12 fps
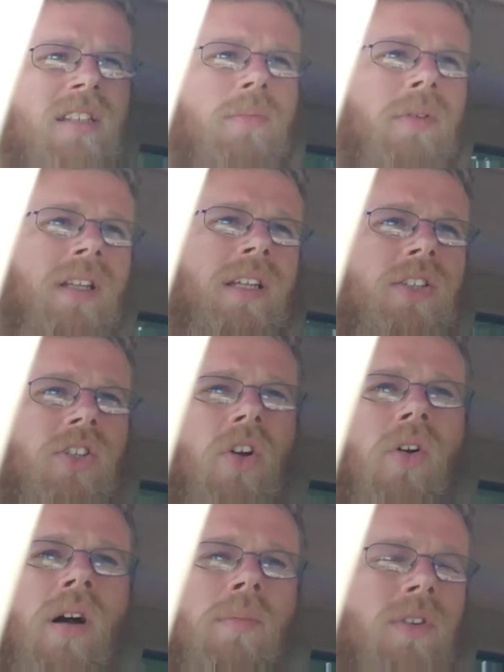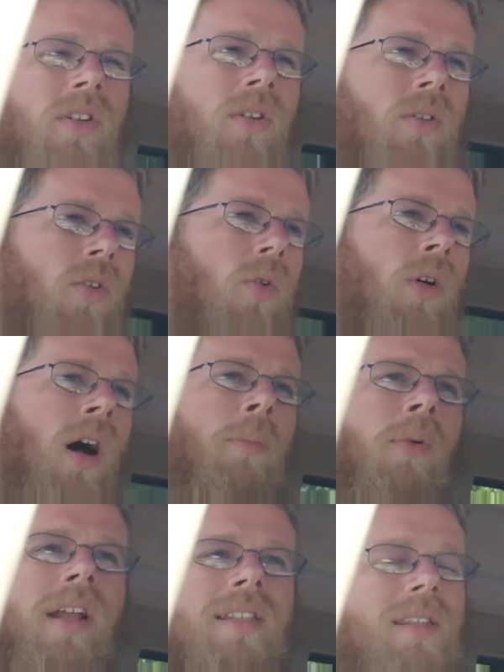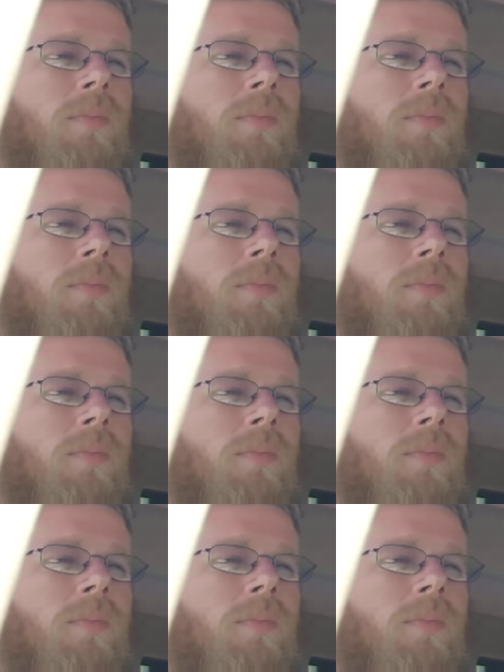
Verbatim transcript: The police show up. The dude cooperates.